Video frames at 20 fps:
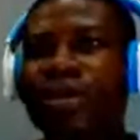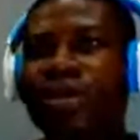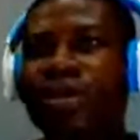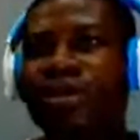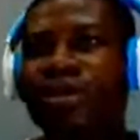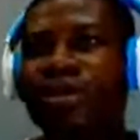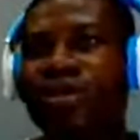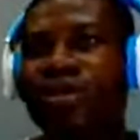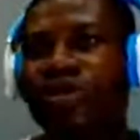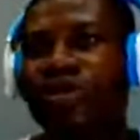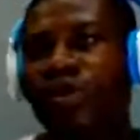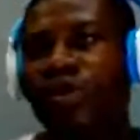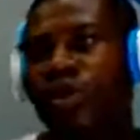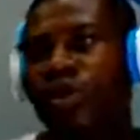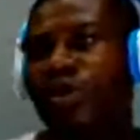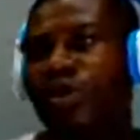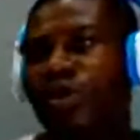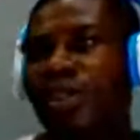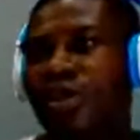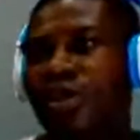show you
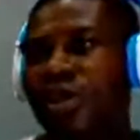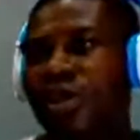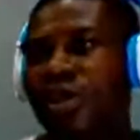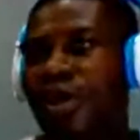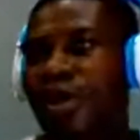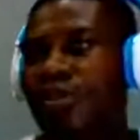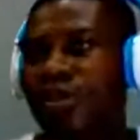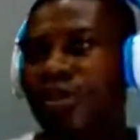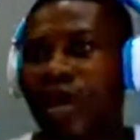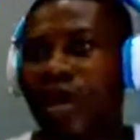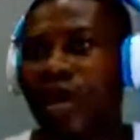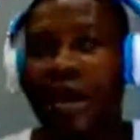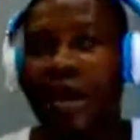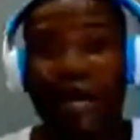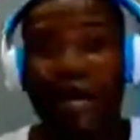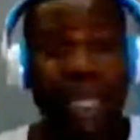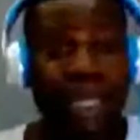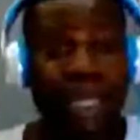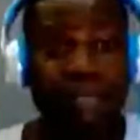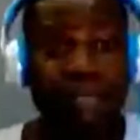systems how I earn
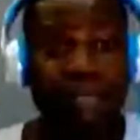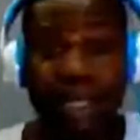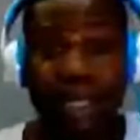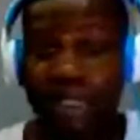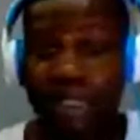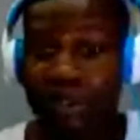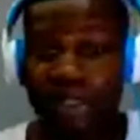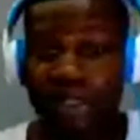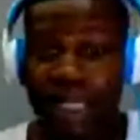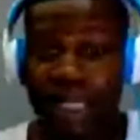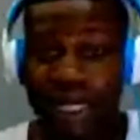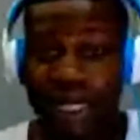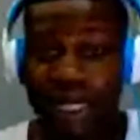money online.